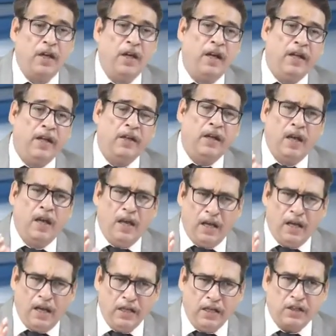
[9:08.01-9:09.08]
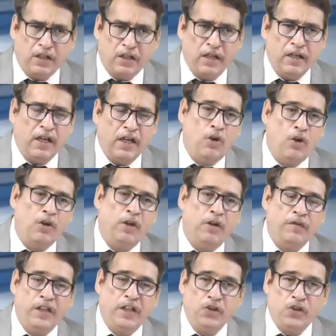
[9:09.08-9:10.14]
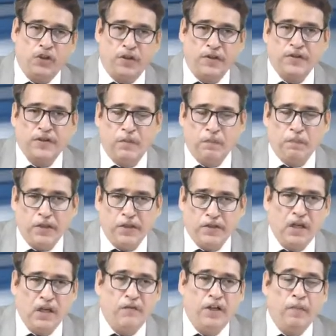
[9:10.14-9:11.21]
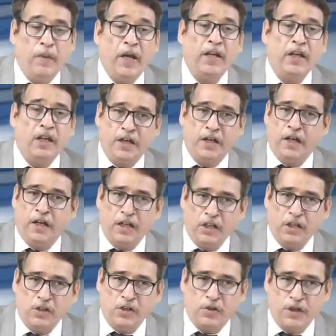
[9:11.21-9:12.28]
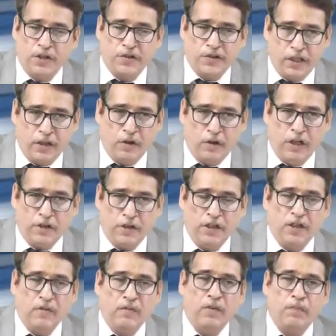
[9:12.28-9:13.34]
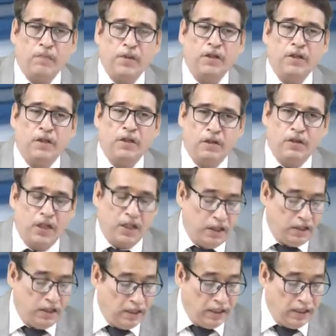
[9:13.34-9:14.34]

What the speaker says: and entire accounting of the insurance company is governed by IRDA, Insurance Regulatory Development Authority.